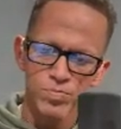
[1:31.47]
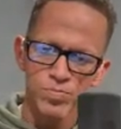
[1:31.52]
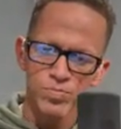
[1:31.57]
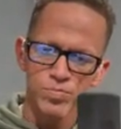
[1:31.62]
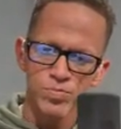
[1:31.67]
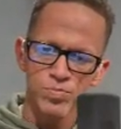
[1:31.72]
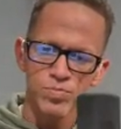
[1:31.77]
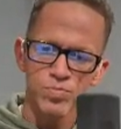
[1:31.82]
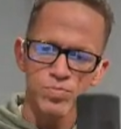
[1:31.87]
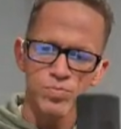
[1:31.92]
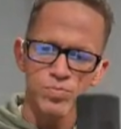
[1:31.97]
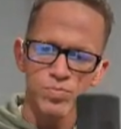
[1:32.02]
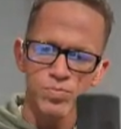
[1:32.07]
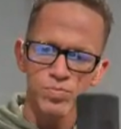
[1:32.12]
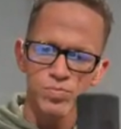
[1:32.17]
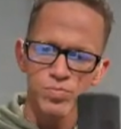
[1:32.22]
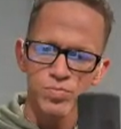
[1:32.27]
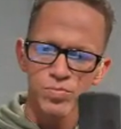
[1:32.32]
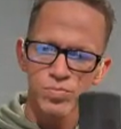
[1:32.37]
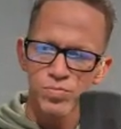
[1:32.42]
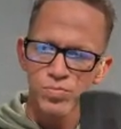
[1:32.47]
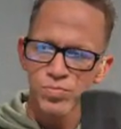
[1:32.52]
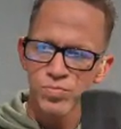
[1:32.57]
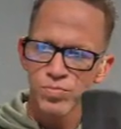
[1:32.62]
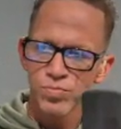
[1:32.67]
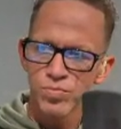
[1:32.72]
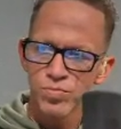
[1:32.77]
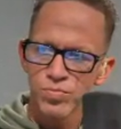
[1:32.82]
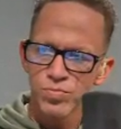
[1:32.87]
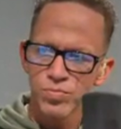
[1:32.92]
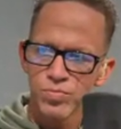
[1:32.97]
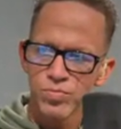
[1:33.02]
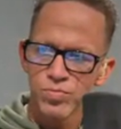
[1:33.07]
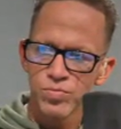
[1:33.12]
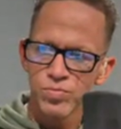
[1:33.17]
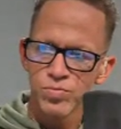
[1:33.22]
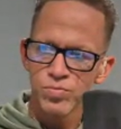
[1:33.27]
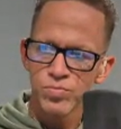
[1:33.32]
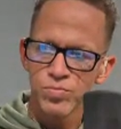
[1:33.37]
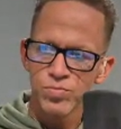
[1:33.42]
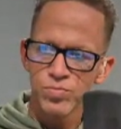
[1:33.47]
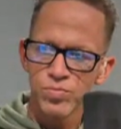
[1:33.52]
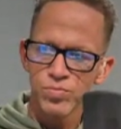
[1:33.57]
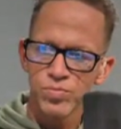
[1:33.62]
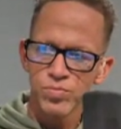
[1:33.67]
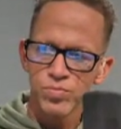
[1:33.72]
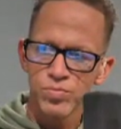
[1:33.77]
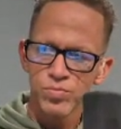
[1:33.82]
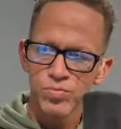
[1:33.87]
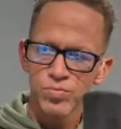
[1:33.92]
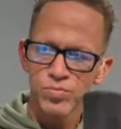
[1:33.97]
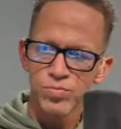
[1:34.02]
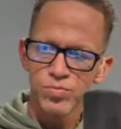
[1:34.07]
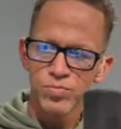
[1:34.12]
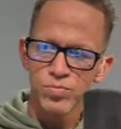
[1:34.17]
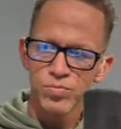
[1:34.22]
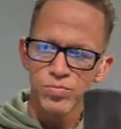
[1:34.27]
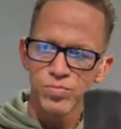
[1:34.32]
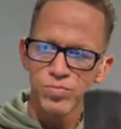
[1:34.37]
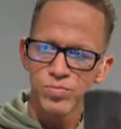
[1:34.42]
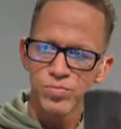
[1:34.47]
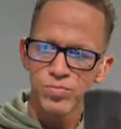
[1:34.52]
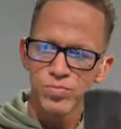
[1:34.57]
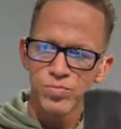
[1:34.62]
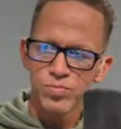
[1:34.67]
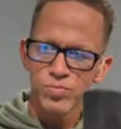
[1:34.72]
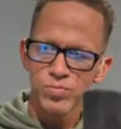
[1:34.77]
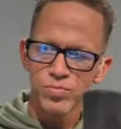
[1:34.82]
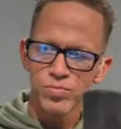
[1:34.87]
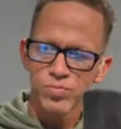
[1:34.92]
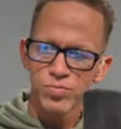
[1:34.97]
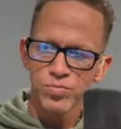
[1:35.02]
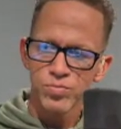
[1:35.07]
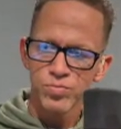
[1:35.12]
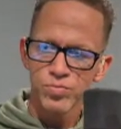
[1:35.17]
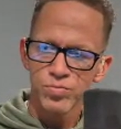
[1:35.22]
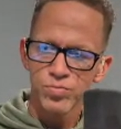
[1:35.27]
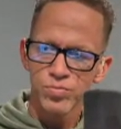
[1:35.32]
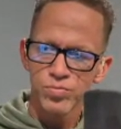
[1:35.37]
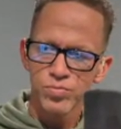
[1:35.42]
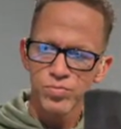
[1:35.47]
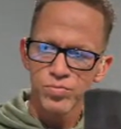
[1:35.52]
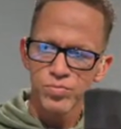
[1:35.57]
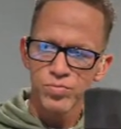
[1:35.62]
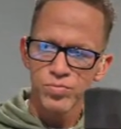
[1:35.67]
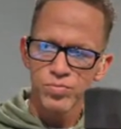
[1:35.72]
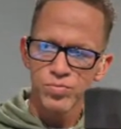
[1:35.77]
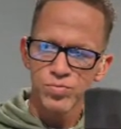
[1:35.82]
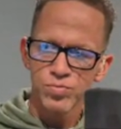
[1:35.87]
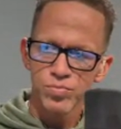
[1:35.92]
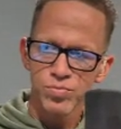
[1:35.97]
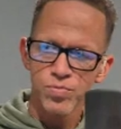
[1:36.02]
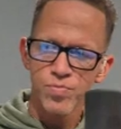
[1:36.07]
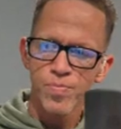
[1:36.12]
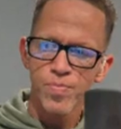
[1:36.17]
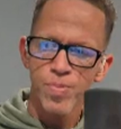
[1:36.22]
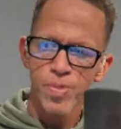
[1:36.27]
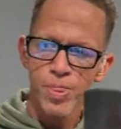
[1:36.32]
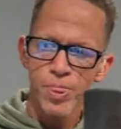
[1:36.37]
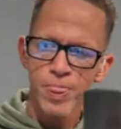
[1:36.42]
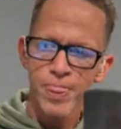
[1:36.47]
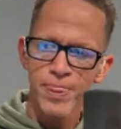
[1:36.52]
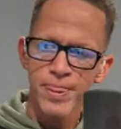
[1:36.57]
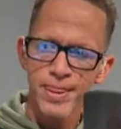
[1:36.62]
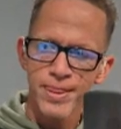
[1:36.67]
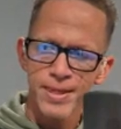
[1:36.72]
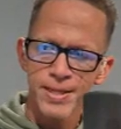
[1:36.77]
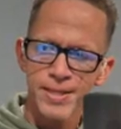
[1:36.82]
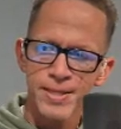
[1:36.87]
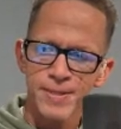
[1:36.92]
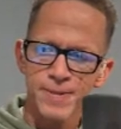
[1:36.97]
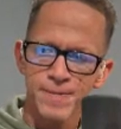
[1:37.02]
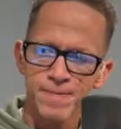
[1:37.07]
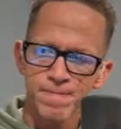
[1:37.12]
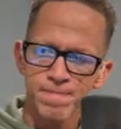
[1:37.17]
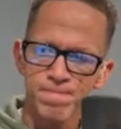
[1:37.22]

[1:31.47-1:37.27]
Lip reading: [no speech]